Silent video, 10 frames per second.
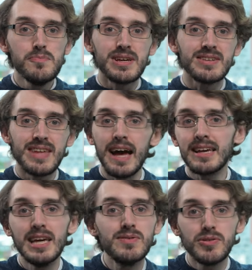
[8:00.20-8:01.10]
because
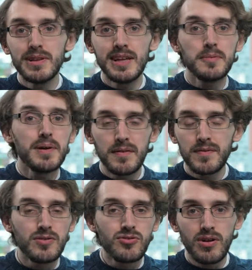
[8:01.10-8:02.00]
that gives you a little bit of
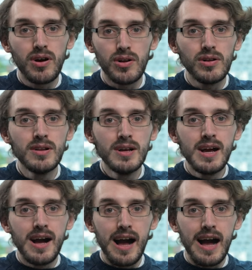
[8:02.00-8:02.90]
control
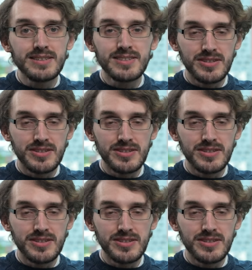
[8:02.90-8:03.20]
as